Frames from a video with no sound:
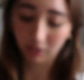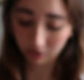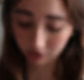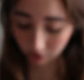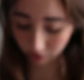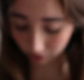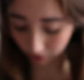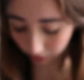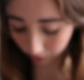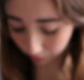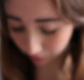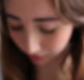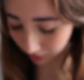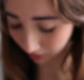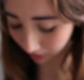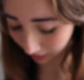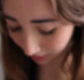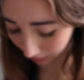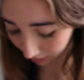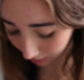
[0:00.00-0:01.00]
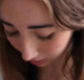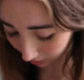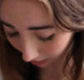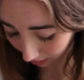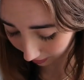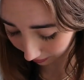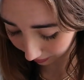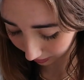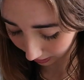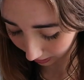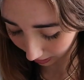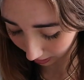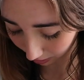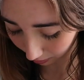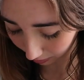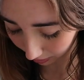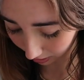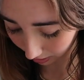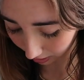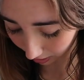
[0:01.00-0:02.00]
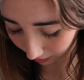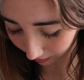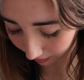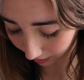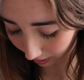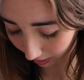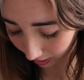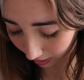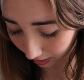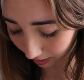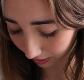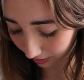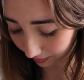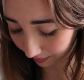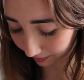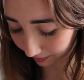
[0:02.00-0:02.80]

looks so cute when you layer stuff together with silver.